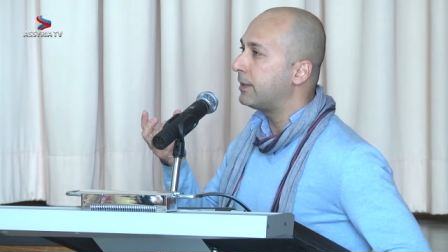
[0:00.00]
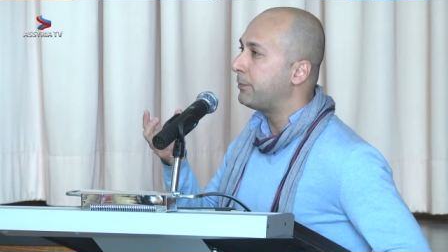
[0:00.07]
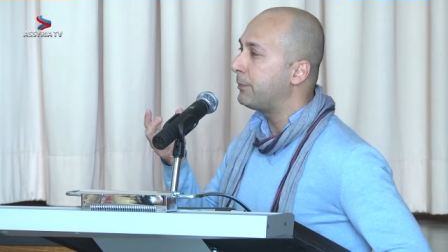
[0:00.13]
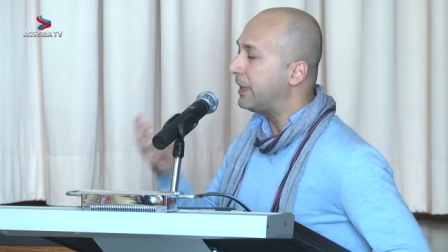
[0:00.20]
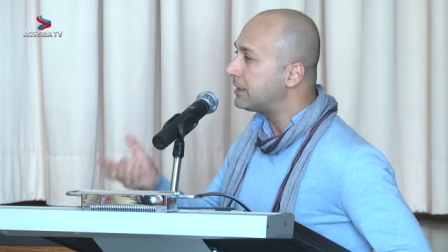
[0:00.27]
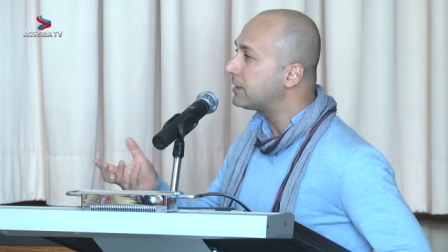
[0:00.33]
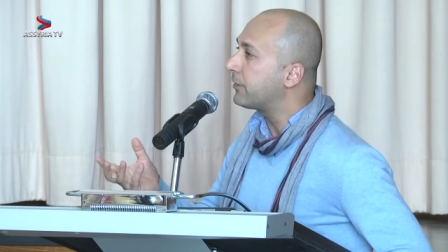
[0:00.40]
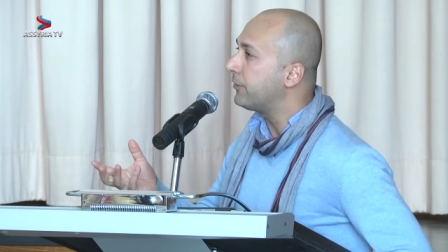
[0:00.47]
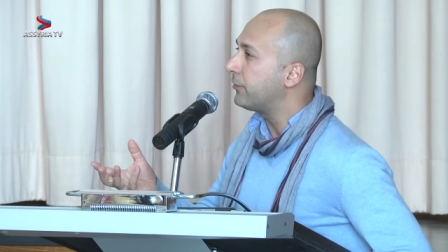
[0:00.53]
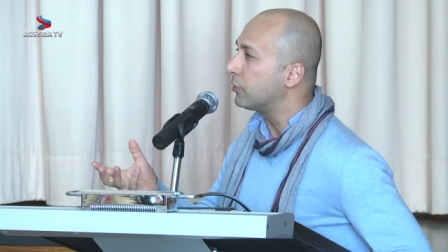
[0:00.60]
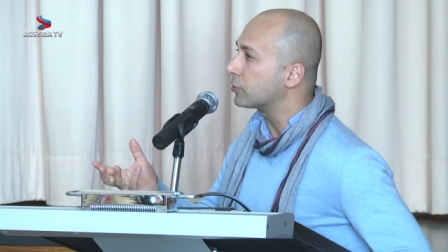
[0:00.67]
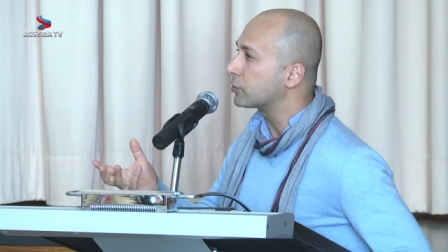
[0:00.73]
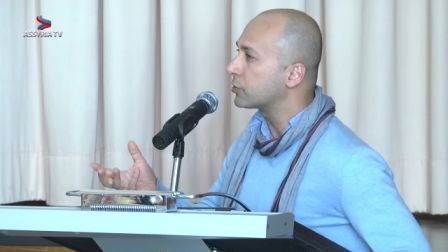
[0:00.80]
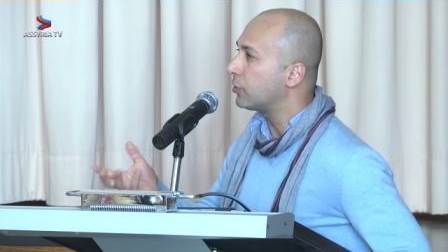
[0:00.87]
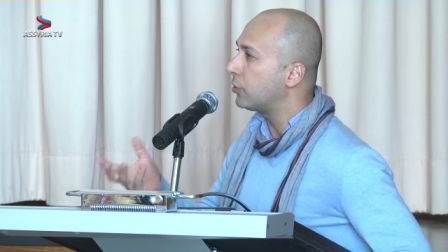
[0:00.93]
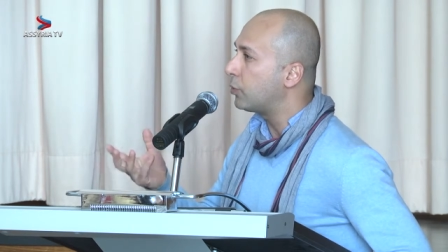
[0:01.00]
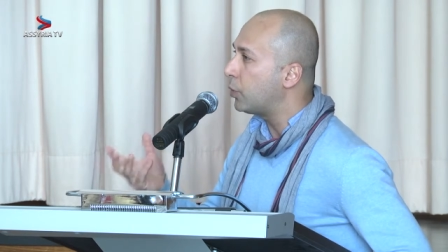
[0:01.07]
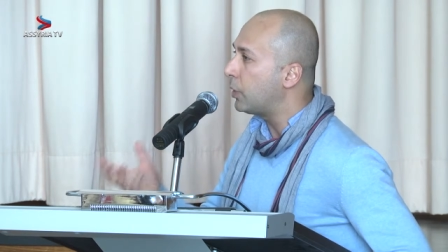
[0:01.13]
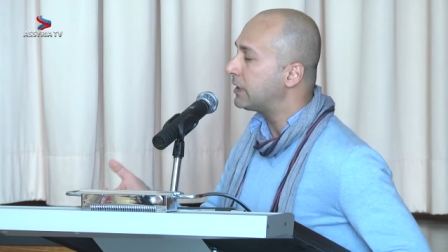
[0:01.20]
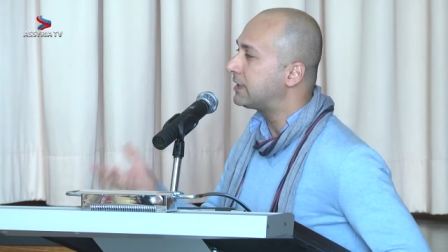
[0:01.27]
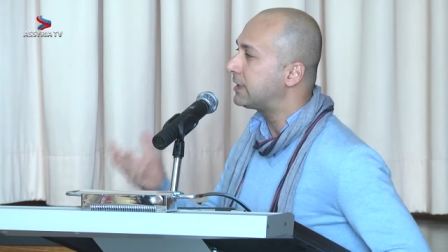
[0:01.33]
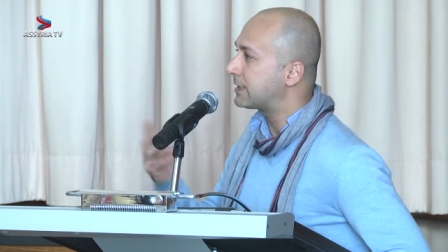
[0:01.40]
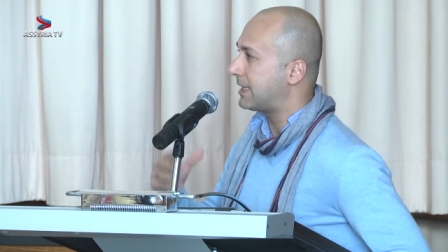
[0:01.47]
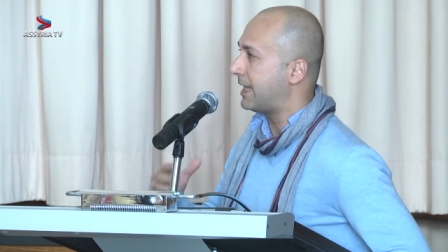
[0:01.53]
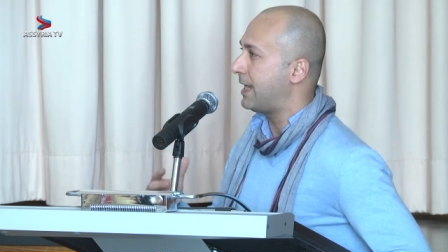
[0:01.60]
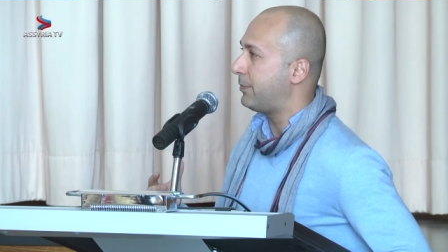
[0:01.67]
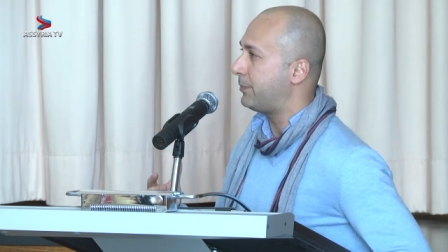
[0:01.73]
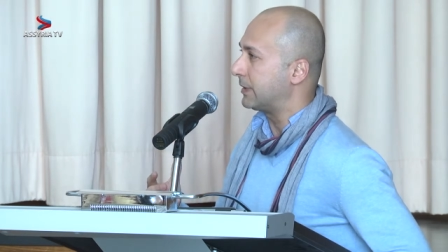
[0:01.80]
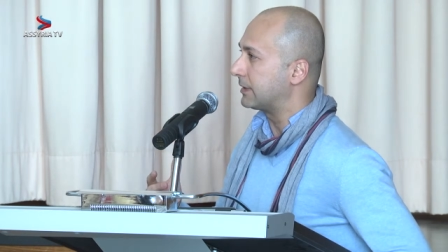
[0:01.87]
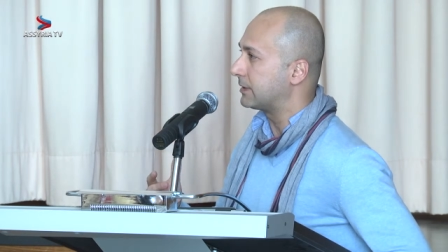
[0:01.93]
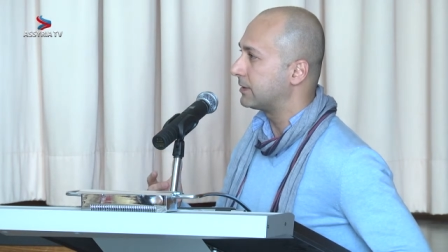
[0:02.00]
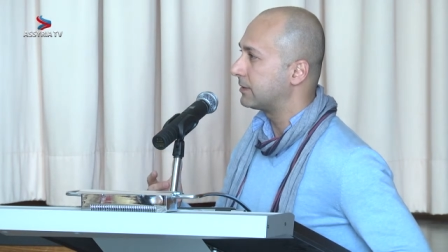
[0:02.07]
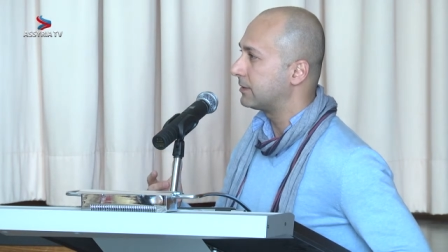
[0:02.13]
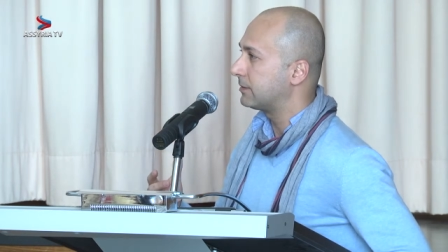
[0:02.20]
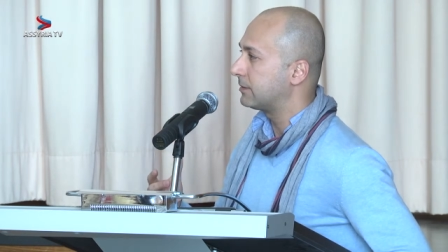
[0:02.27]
metaphors of what has happened.